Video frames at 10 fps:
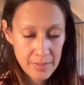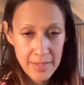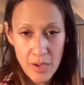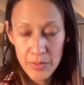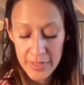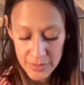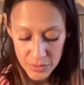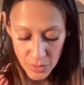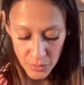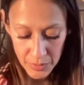
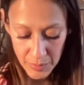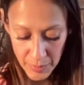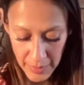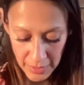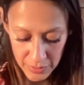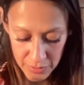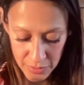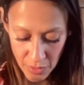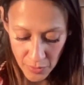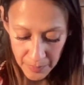nowadays, totally prepared.
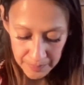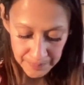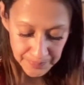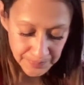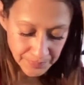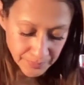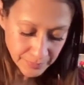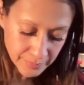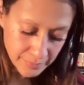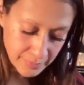So
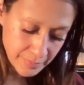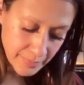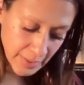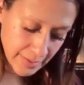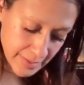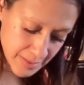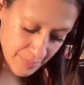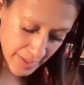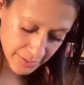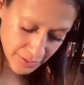
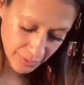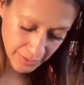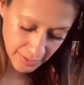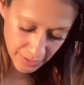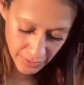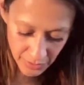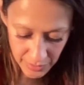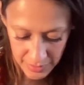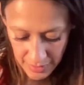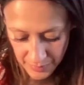this bundle
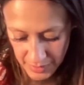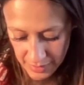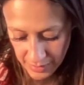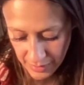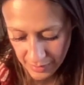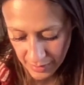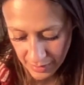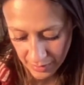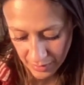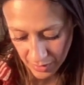here, did I miss
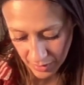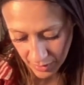anything?